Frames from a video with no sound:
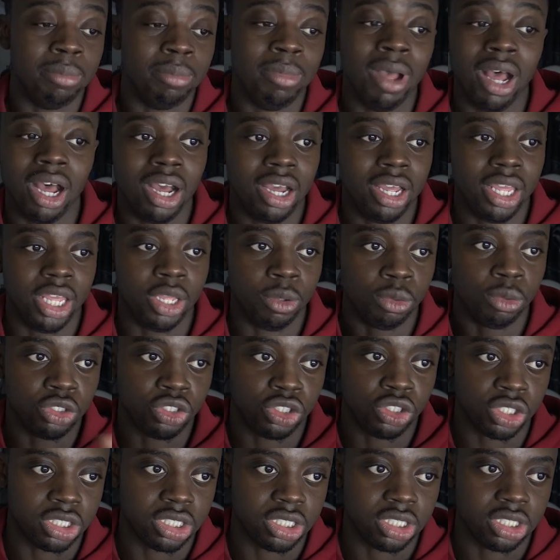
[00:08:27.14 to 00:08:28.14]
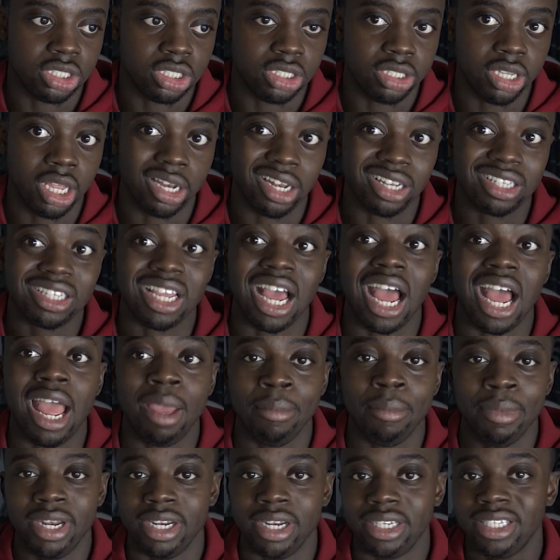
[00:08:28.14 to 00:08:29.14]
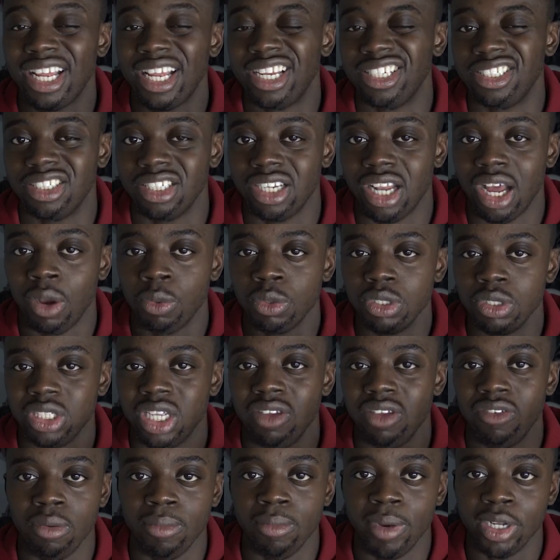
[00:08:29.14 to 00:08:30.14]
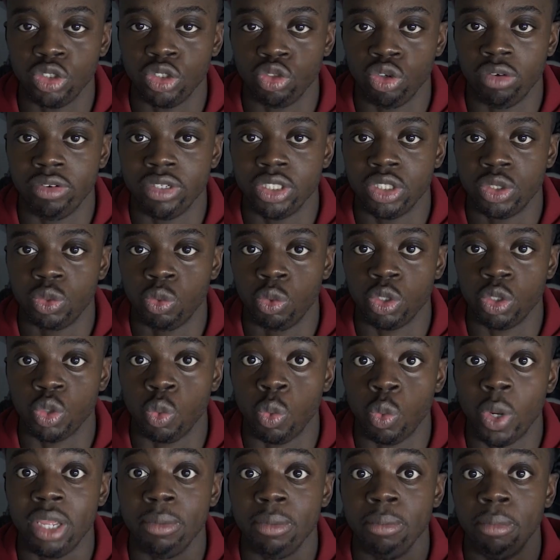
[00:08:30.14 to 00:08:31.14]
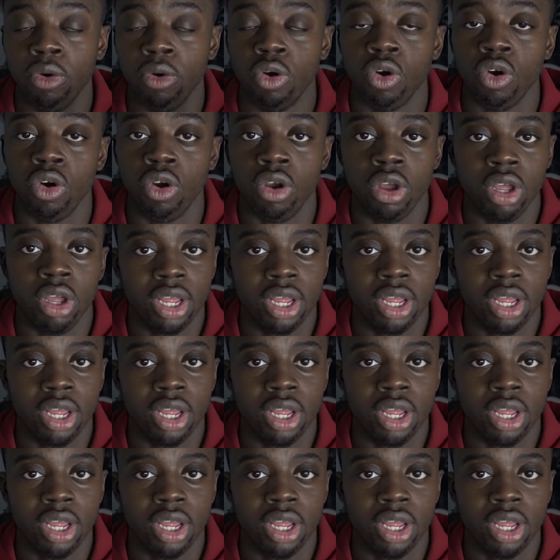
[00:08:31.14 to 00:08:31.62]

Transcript: better, it was just the time and attention I was giving my drawings was way more.